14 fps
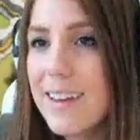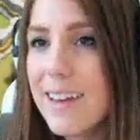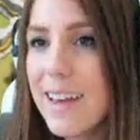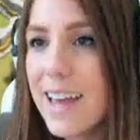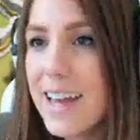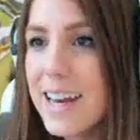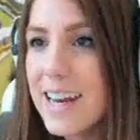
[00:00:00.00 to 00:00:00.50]

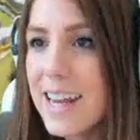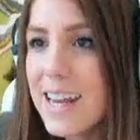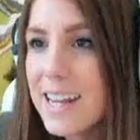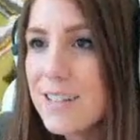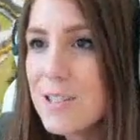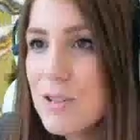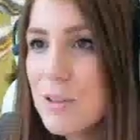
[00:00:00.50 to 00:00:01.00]
and
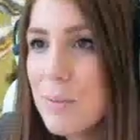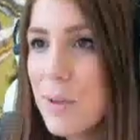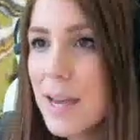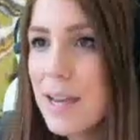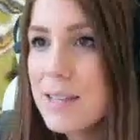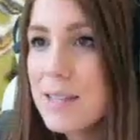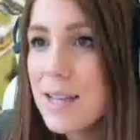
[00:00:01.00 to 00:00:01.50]
into the
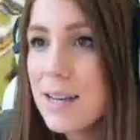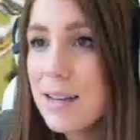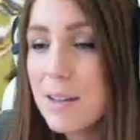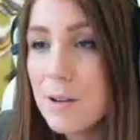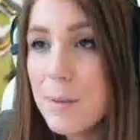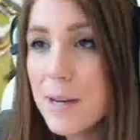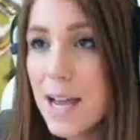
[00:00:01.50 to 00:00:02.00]
base and a
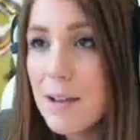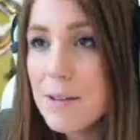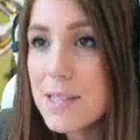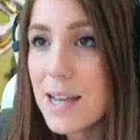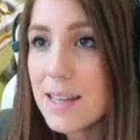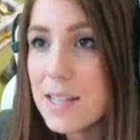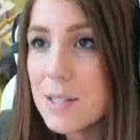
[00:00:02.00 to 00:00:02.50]
little bit
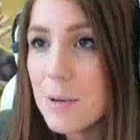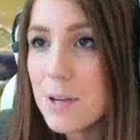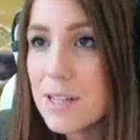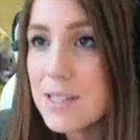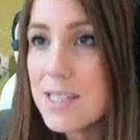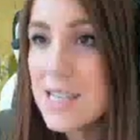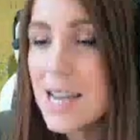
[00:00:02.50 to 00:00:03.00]
outside. That's where you
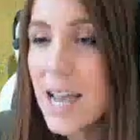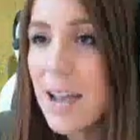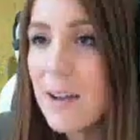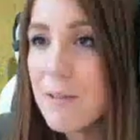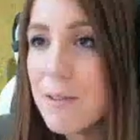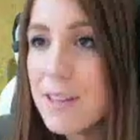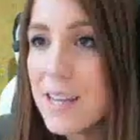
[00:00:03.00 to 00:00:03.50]
can see
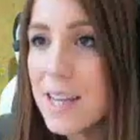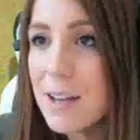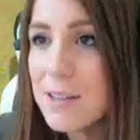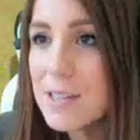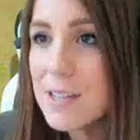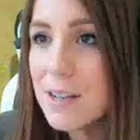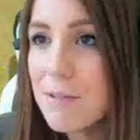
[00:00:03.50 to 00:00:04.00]
everything
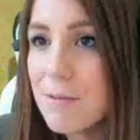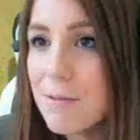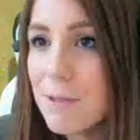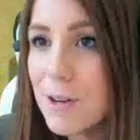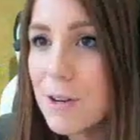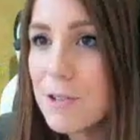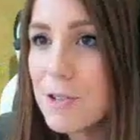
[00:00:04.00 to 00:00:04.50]
else
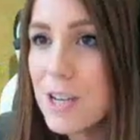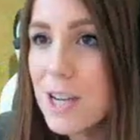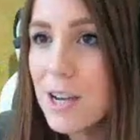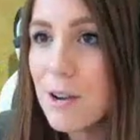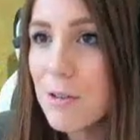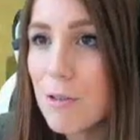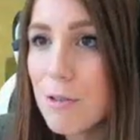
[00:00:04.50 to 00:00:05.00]

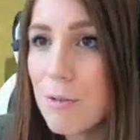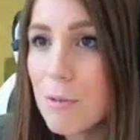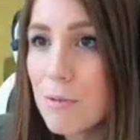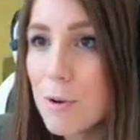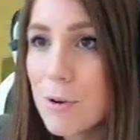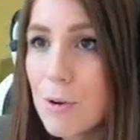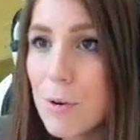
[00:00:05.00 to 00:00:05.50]
converging
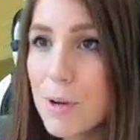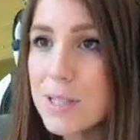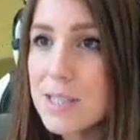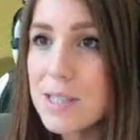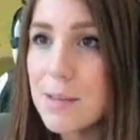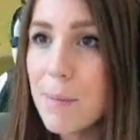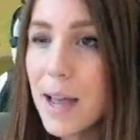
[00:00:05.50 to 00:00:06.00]
through.
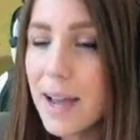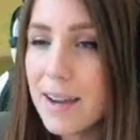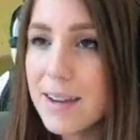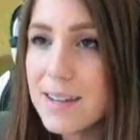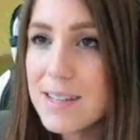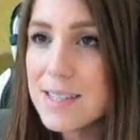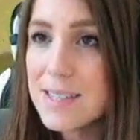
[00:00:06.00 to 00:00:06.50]
It's the
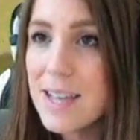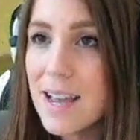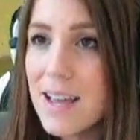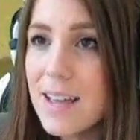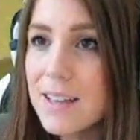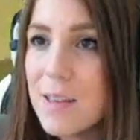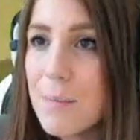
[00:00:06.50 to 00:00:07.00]
Pekkas,
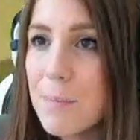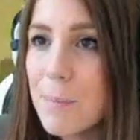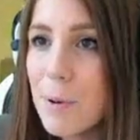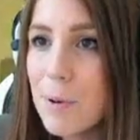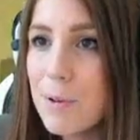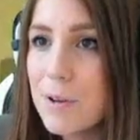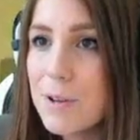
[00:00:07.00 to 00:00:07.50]
the
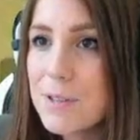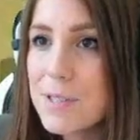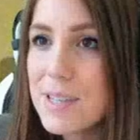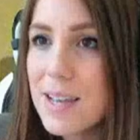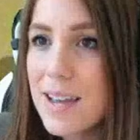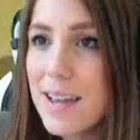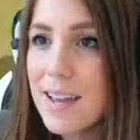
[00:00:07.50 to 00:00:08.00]

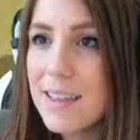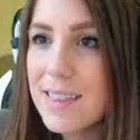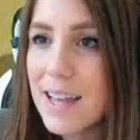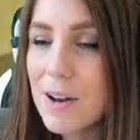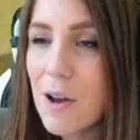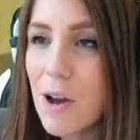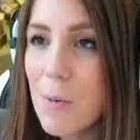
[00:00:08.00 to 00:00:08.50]
bullers
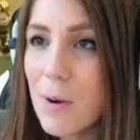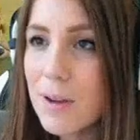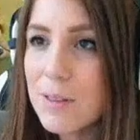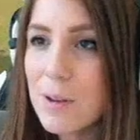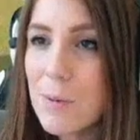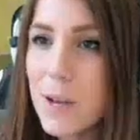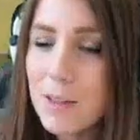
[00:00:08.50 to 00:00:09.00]
that all
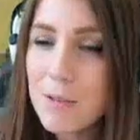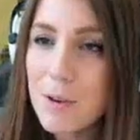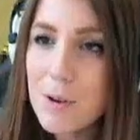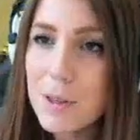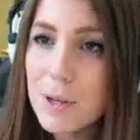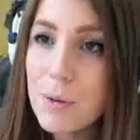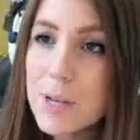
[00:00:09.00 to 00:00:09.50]
work their way
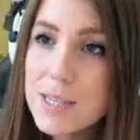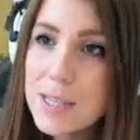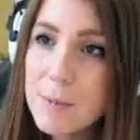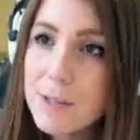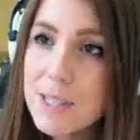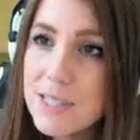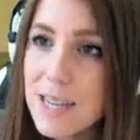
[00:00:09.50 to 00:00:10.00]
through, and the queen's
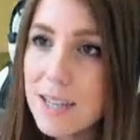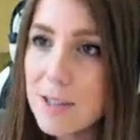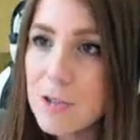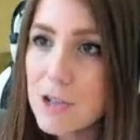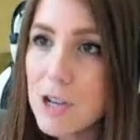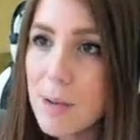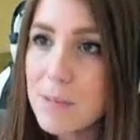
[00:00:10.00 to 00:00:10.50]
able to take
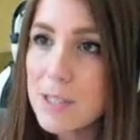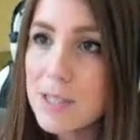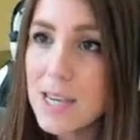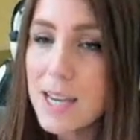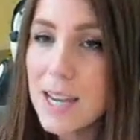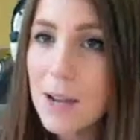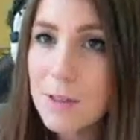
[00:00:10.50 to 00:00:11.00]
the jump to
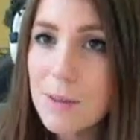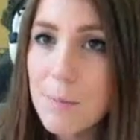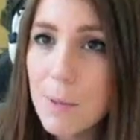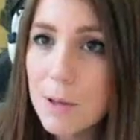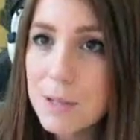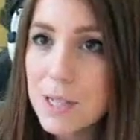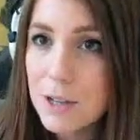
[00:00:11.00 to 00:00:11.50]
take out the
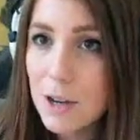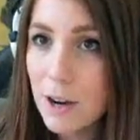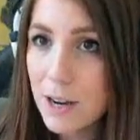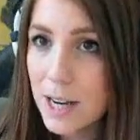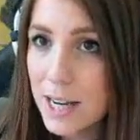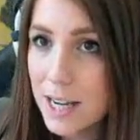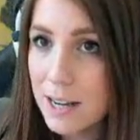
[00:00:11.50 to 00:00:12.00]

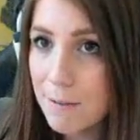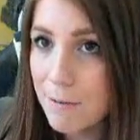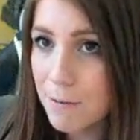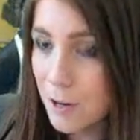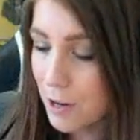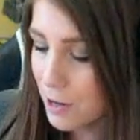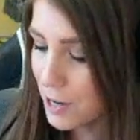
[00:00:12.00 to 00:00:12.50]
multi-targeting
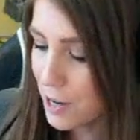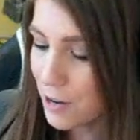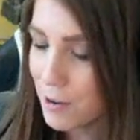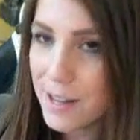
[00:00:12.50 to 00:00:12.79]
inferno.